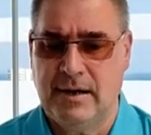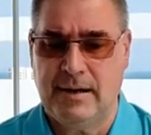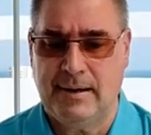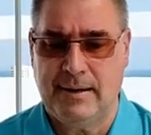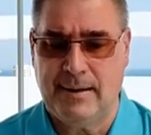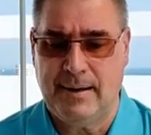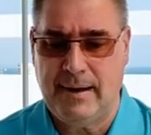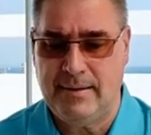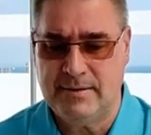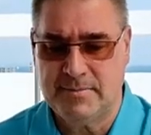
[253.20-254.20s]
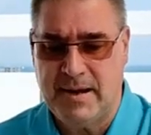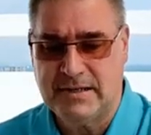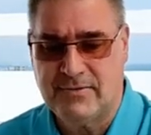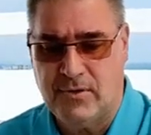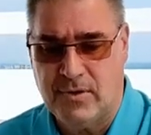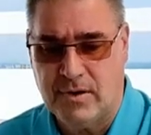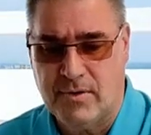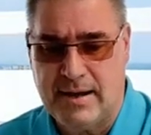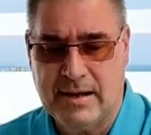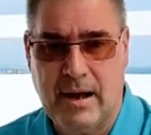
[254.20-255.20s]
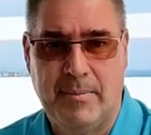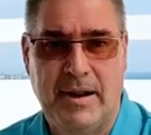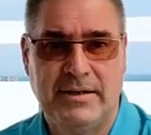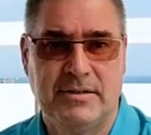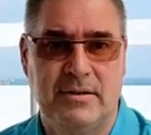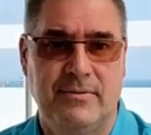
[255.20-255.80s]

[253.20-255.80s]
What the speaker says: And this makes for a great combination